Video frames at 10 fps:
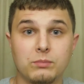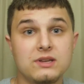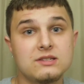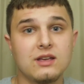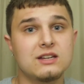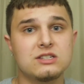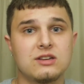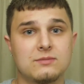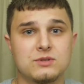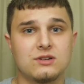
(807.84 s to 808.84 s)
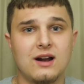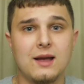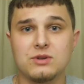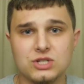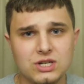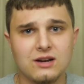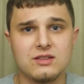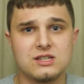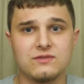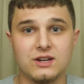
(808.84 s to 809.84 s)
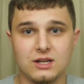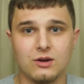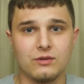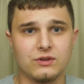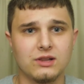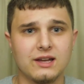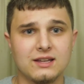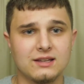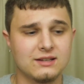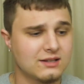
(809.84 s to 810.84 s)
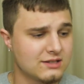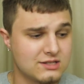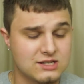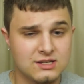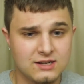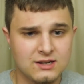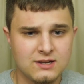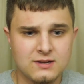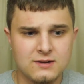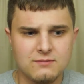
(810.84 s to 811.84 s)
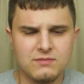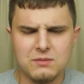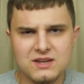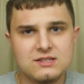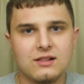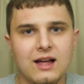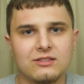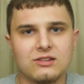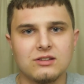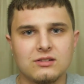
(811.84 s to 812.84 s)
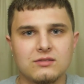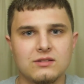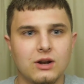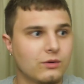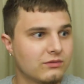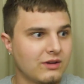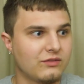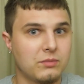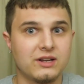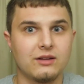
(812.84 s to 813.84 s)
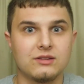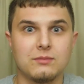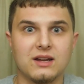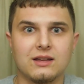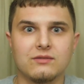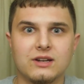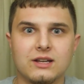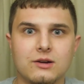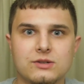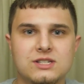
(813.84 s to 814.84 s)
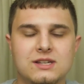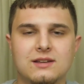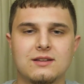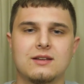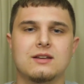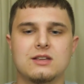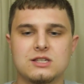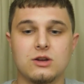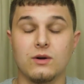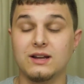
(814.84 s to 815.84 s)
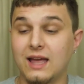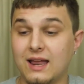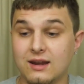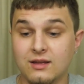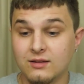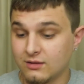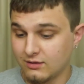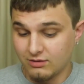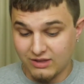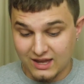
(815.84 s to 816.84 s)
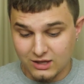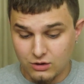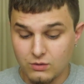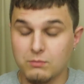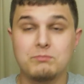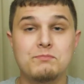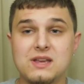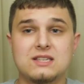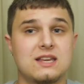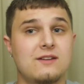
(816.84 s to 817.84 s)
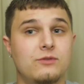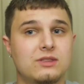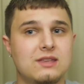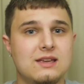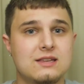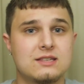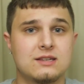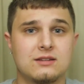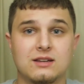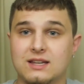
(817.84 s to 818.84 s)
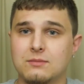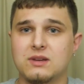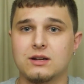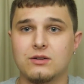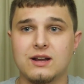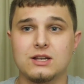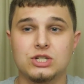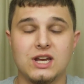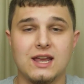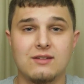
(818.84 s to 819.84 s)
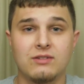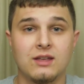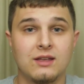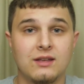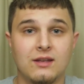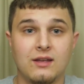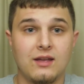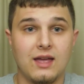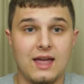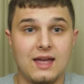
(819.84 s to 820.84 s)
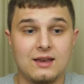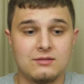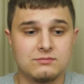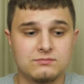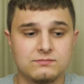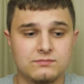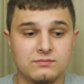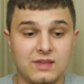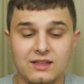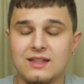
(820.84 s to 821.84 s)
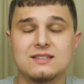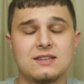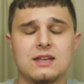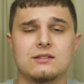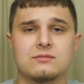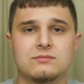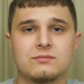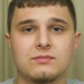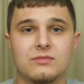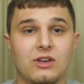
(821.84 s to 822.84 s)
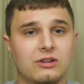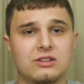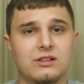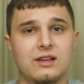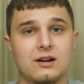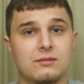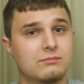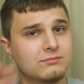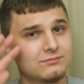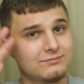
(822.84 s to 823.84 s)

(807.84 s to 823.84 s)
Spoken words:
please like, subscribe, and share this video if you like it, because it means a lot to, everybody out there making videos. So again, thank you. Be safe with these. It can be a great shave. And yeah, that's it. Talk to you later.